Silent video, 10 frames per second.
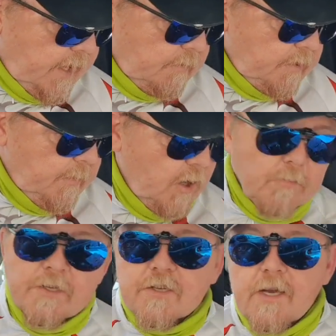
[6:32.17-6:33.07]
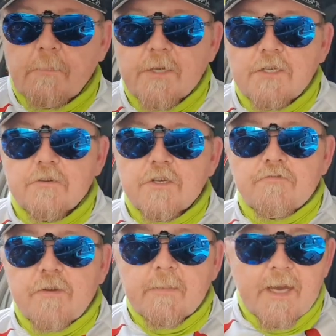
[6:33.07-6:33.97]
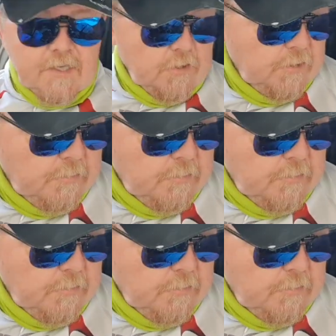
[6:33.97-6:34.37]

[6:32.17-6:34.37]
Now at the moment I've been using Dreamcatcher